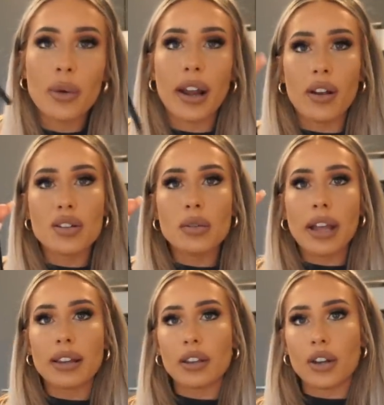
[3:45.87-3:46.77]
And I also
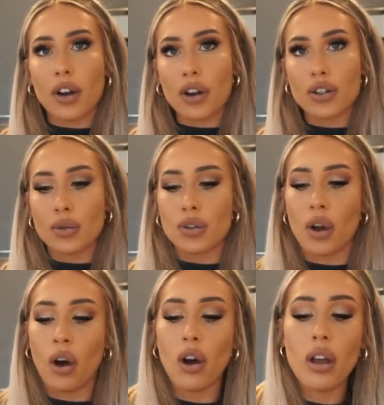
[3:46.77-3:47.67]
like that they're not too
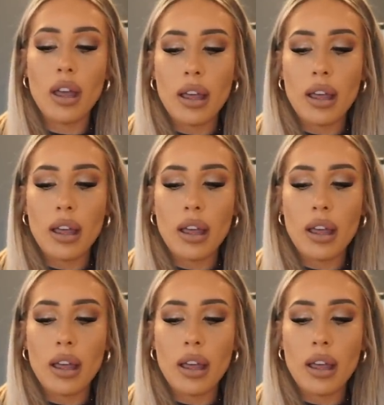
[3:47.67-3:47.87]
tall.